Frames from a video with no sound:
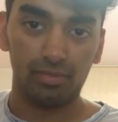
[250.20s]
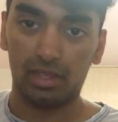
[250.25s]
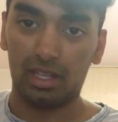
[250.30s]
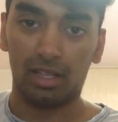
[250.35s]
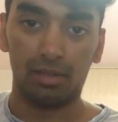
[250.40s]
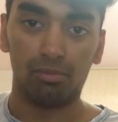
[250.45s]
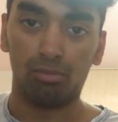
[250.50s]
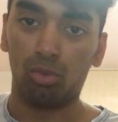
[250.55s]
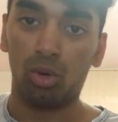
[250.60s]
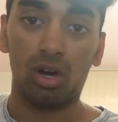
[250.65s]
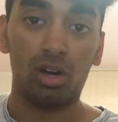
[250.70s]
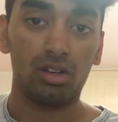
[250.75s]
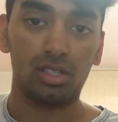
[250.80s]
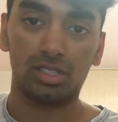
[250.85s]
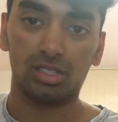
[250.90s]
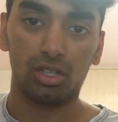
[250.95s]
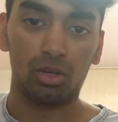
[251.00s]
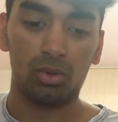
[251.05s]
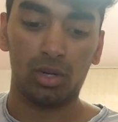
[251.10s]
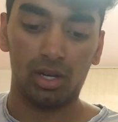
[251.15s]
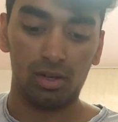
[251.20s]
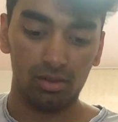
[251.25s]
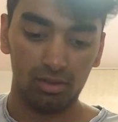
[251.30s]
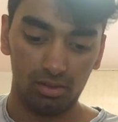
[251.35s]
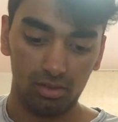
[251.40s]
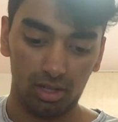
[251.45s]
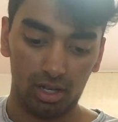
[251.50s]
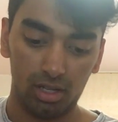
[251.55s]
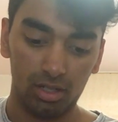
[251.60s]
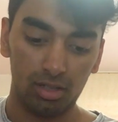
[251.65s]
It works so well.
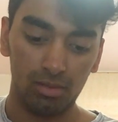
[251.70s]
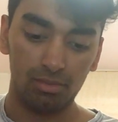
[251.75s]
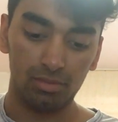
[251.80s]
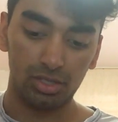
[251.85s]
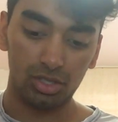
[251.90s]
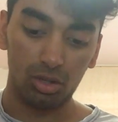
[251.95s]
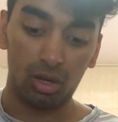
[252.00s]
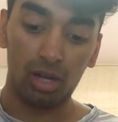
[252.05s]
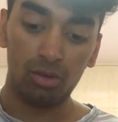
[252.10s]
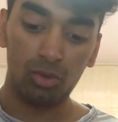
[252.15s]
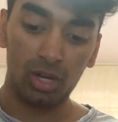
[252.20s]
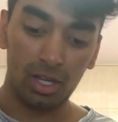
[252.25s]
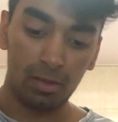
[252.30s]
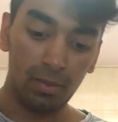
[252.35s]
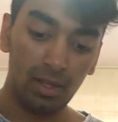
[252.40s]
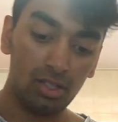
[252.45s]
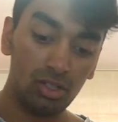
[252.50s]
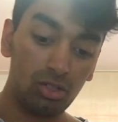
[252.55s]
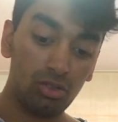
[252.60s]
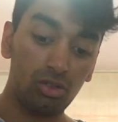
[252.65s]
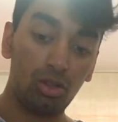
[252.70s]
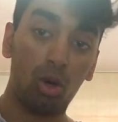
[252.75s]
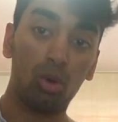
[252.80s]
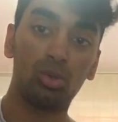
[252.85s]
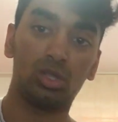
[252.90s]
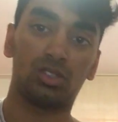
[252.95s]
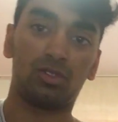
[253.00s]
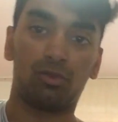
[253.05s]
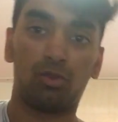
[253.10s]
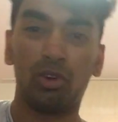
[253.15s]
So I'd recommend you
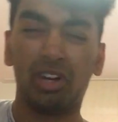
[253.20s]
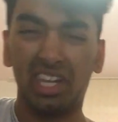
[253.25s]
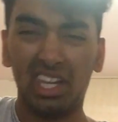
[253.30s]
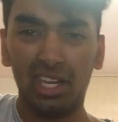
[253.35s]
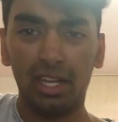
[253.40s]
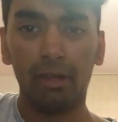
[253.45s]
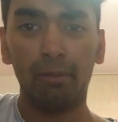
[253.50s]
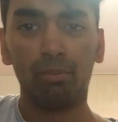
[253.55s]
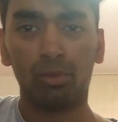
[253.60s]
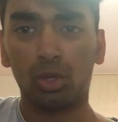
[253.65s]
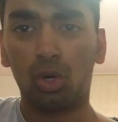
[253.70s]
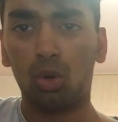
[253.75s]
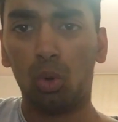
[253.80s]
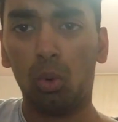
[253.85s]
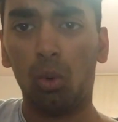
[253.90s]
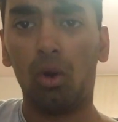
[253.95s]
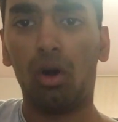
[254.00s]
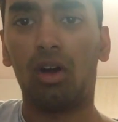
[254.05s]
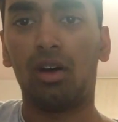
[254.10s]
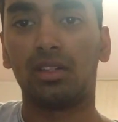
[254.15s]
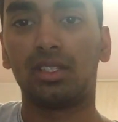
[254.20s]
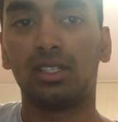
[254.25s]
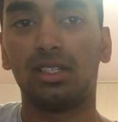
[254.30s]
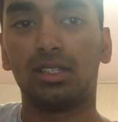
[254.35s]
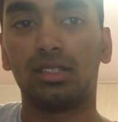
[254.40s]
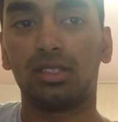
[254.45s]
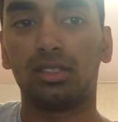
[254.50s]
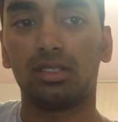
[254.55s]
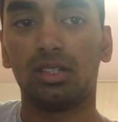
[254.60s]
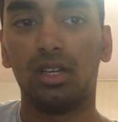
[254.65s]
those three core
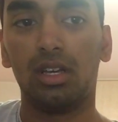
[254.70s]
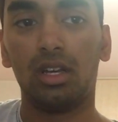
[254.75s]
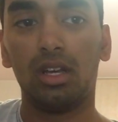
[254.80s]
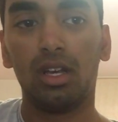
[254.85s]
artists